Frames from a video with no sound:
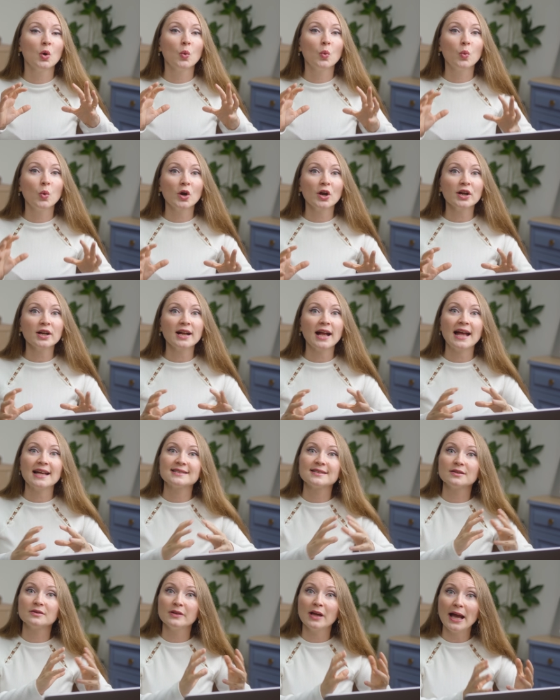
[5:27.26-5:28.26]
work as
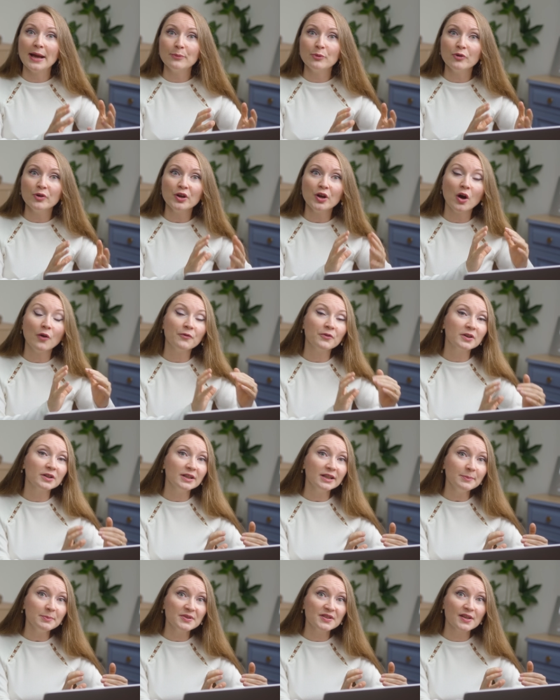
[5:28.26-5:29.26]
a library of
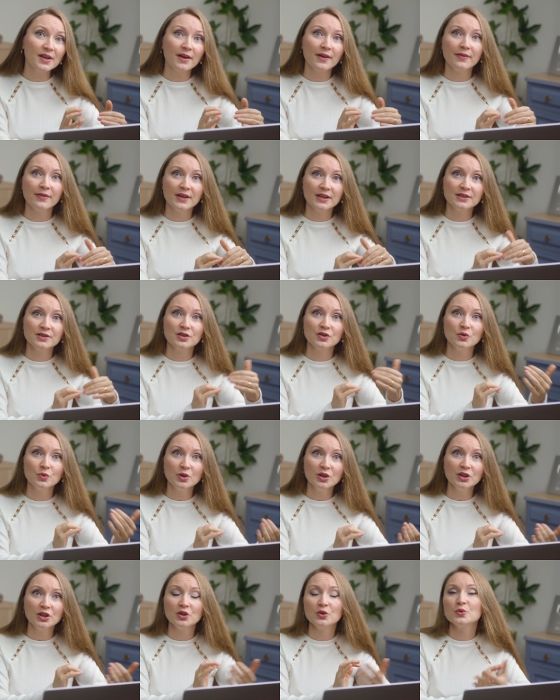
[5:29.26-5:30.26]
clips that you
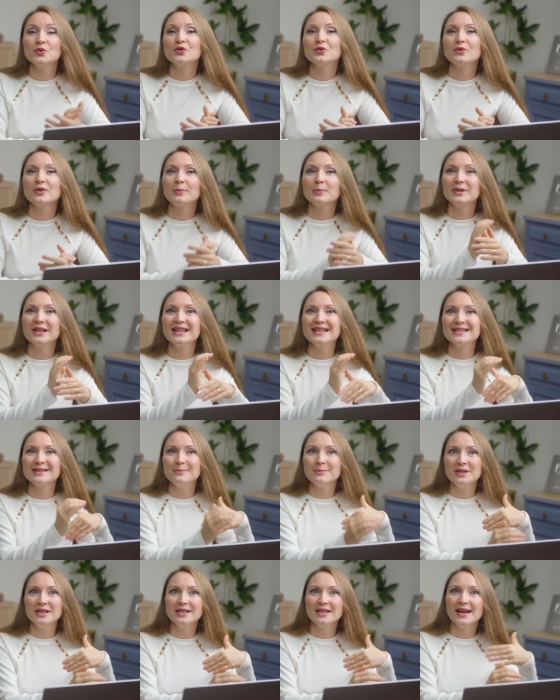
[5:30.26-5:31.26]
can use to replace
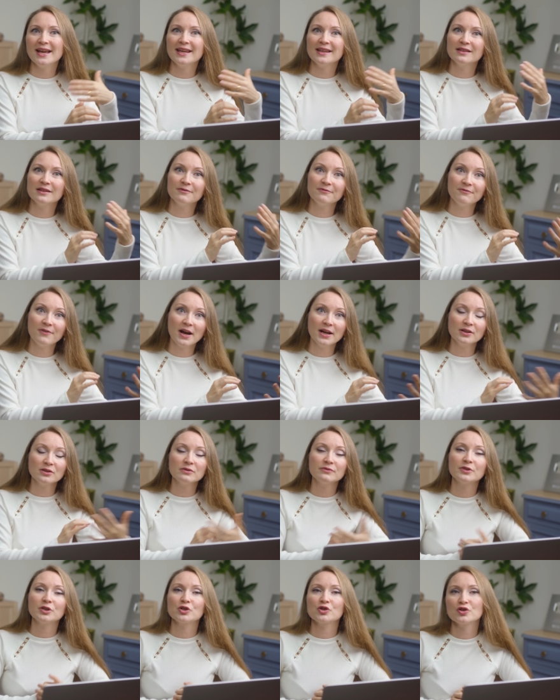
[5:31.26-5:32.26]
media in the final
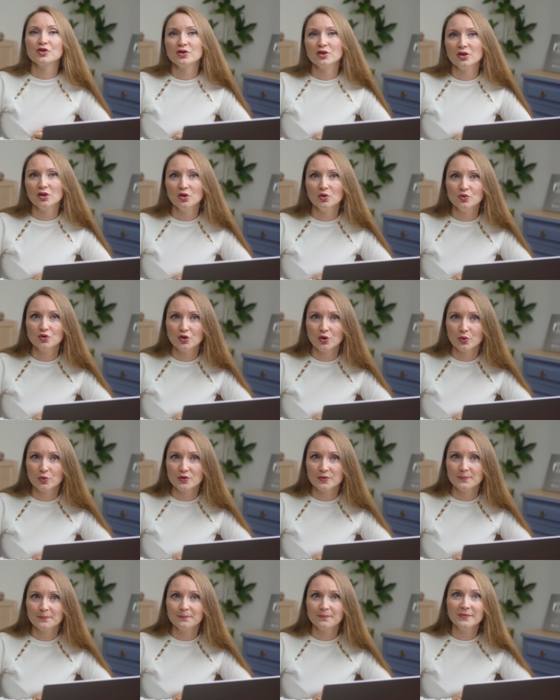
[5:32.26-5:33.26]
version you
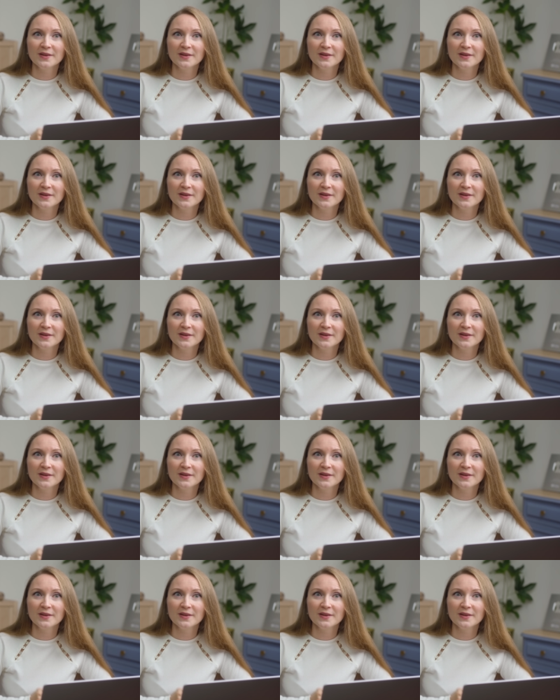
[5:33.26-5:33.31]
chose.